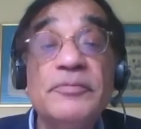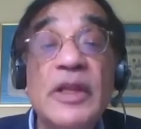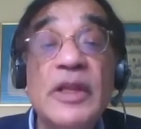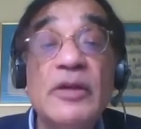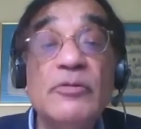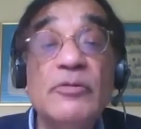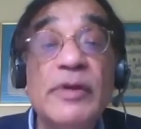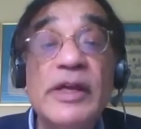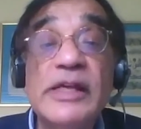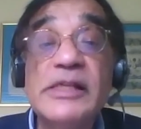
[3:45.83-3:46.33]

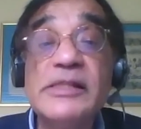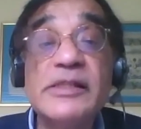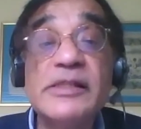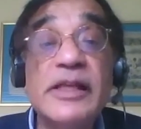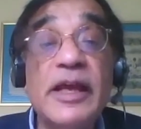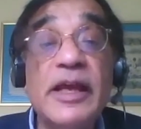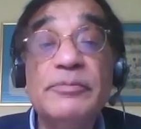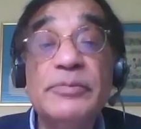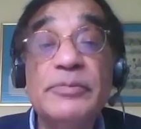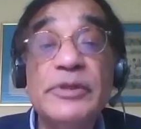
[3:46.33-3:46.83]
Where's
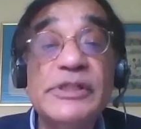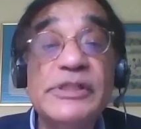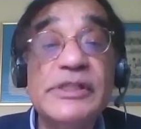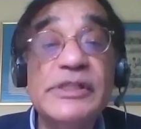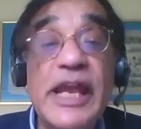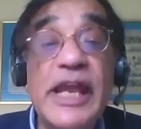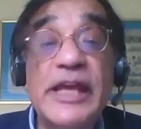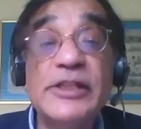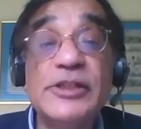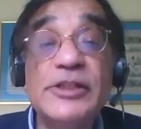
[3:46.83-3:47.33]
the
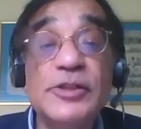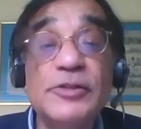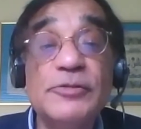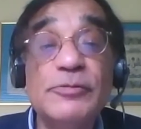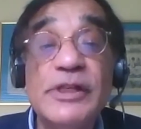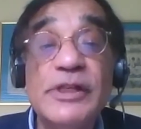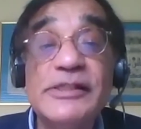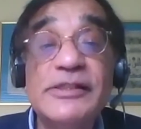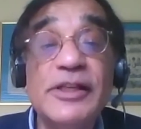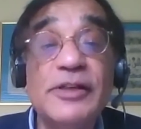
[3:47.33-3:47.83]
appreciation?
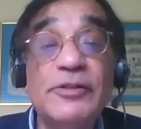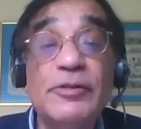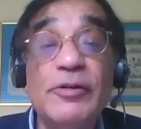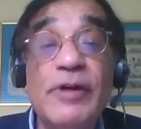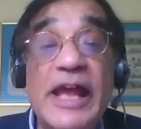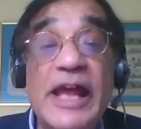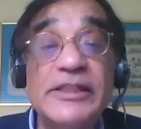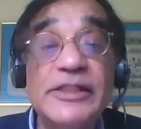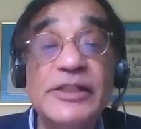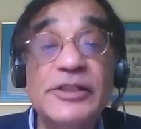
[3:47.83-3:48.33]
Where's the
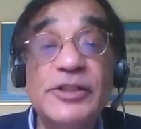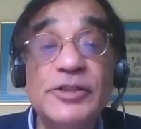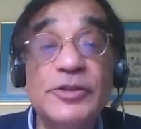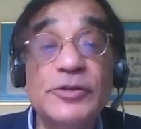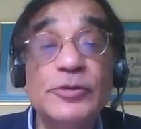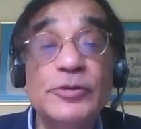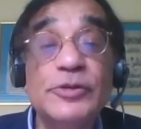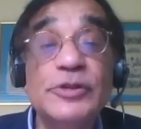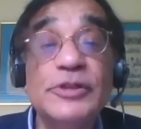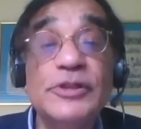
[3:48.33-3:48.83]

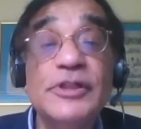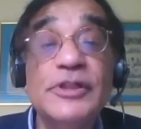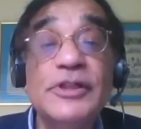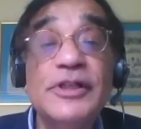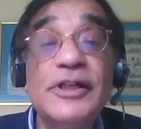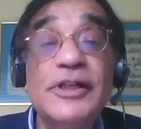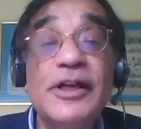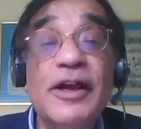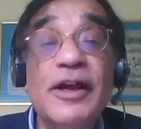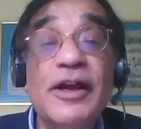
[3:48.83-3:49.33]
gratitude?
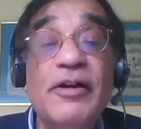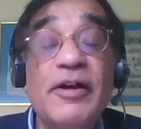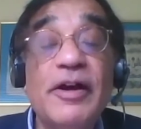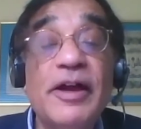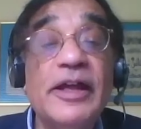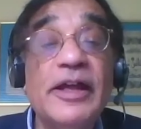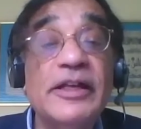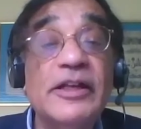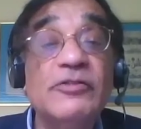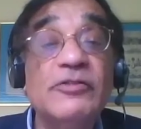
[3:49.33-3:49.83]

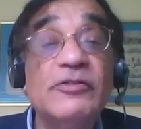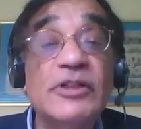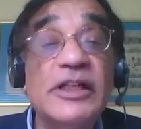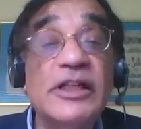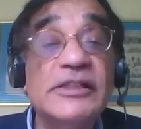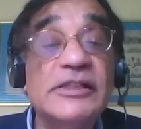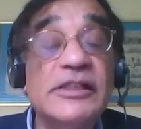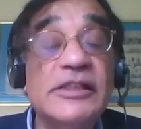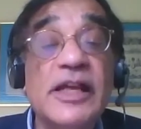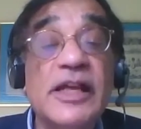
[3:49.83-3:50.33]
And
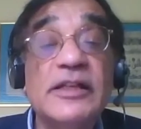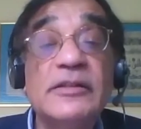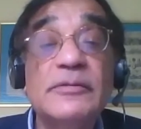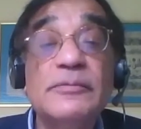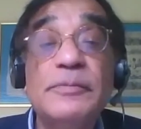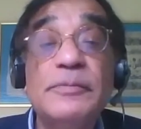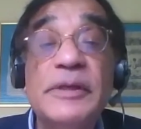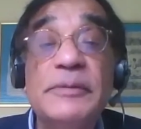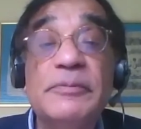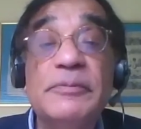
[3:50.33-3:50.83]

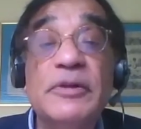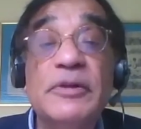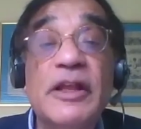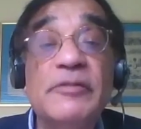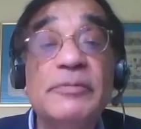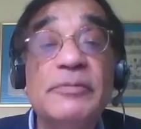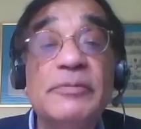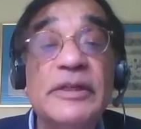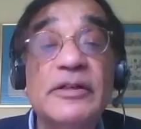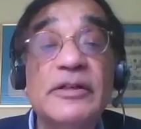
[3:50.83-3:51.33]
instead, people
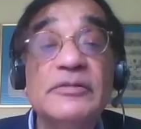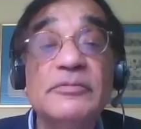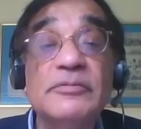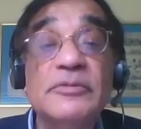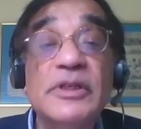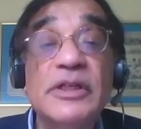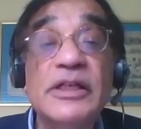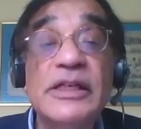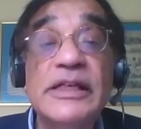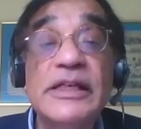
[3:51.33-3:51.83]
have
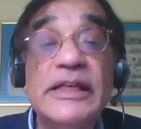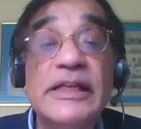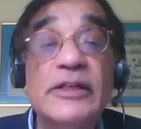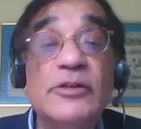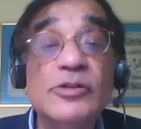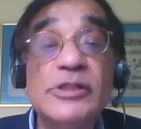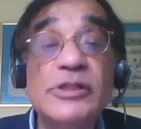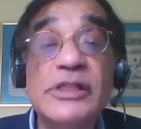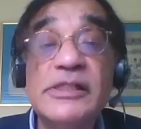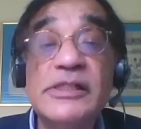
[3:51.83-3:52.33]
become
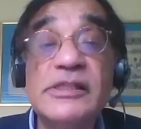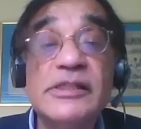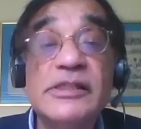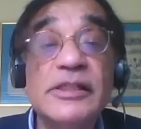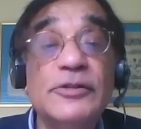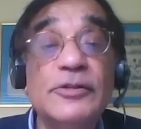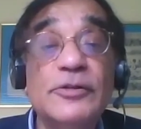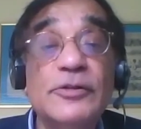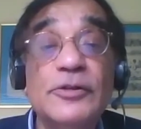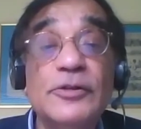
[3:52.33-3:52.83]

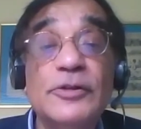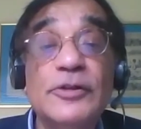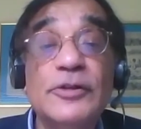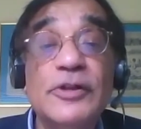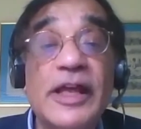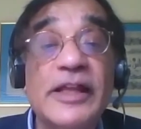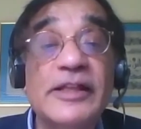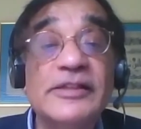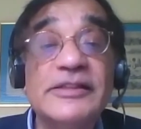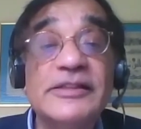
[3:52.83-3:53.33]

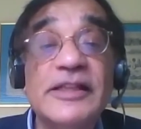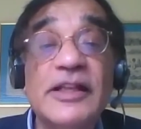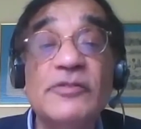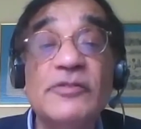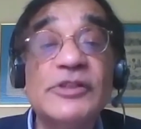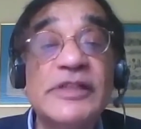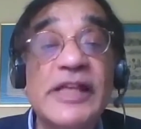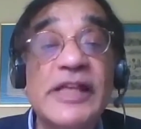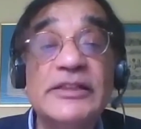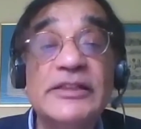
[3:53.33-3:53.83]
egotistical and
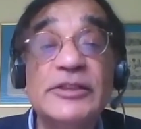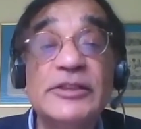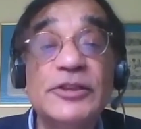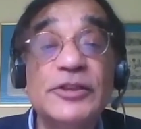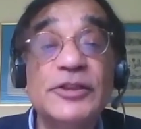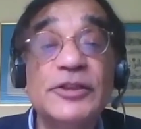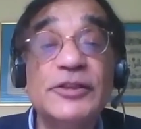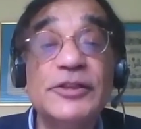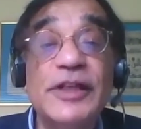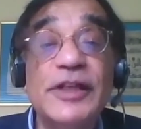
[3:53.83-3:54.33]

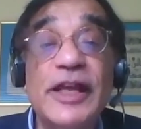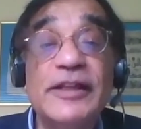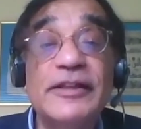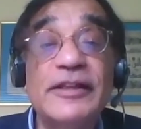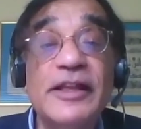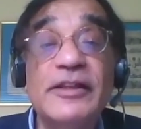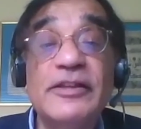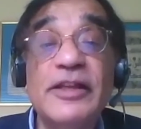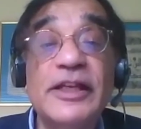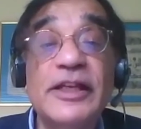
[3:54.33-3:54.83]
self-centered, and
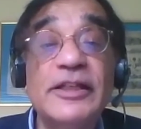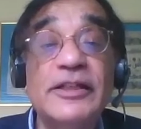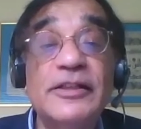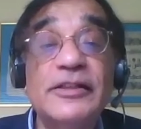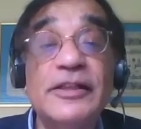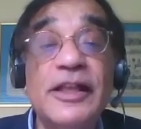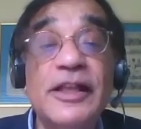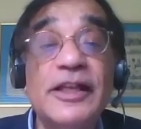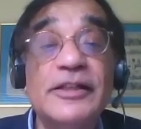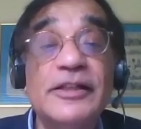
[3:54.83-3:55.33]
they
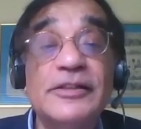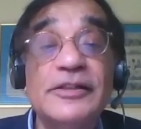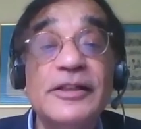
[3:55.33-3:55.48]
think that